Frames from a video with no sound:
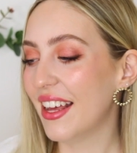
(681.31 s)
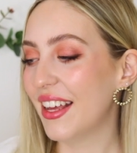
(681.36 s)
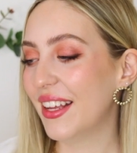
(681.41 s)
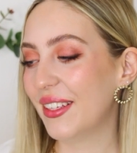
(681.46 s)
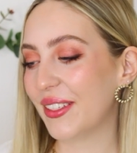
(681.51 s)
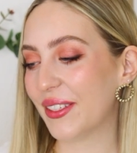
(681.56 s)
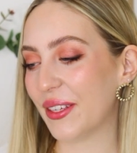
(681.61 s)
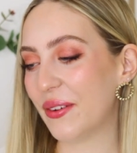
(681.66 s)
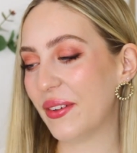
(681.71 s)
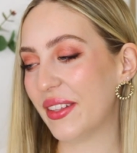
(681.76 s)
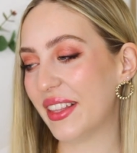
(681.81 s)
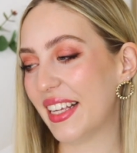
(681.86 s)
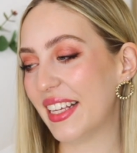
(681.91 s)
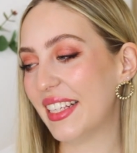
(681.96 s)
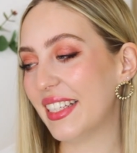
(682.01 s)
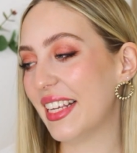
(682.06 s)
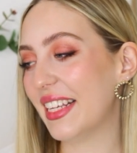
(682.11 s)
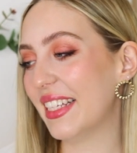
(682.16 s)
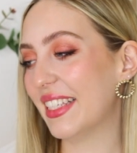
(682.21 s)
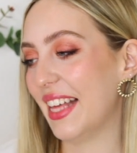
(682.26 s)
So this
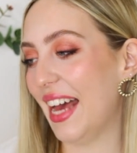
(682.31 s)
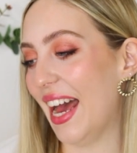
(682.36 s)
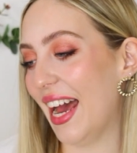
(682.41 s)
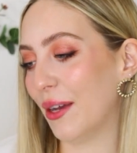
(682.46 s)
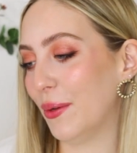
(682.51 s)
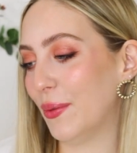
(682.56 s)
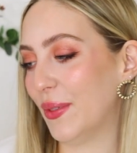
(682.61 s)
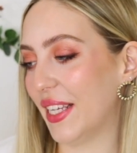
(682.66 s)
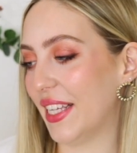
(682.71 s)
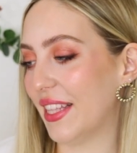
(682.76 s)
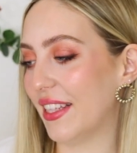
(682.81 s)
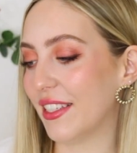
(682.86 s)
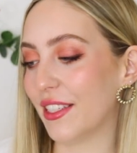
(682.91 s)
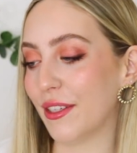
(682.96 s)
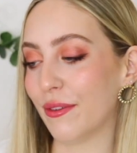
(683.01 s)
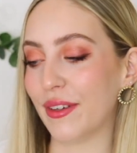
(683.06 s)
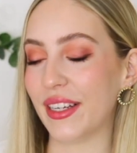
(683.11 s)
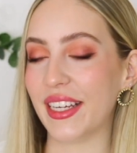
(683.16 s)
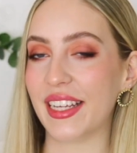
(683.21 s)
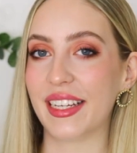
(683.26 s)
is The House in the
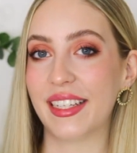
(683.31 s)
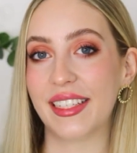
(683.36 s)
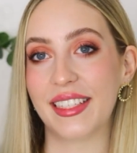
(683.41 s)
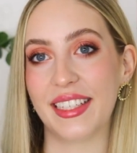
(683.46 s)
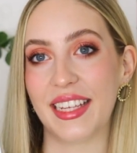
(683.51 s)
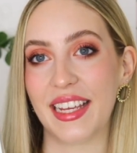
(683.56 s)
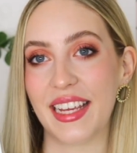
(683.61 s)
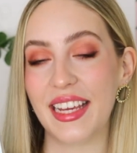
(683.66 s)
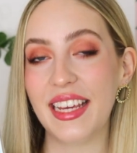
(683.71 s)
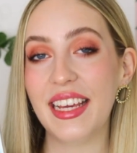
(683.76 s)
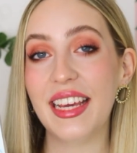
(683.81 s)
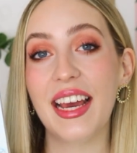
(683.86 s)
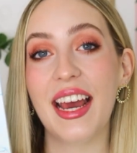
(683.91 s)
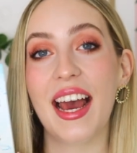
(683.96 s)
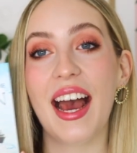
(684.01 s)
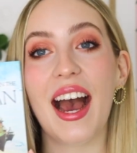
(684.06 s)
Cerulean Sea.